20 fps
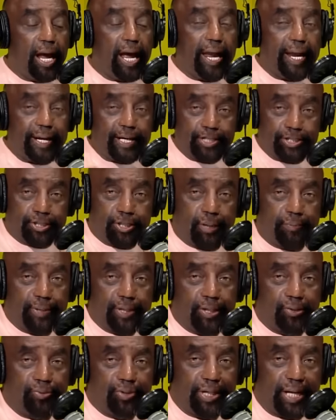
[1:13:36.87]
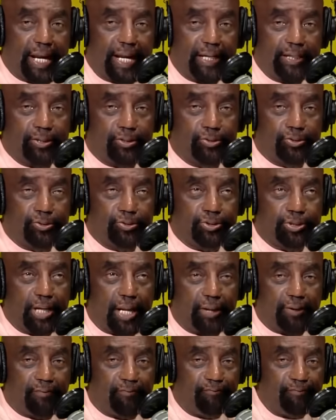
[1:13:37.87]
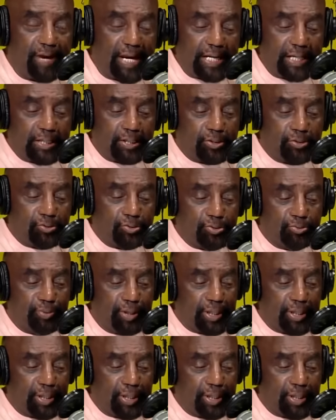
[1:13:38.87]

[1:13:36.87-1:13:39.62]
Hake is coming in with the hate news. Not the fake news,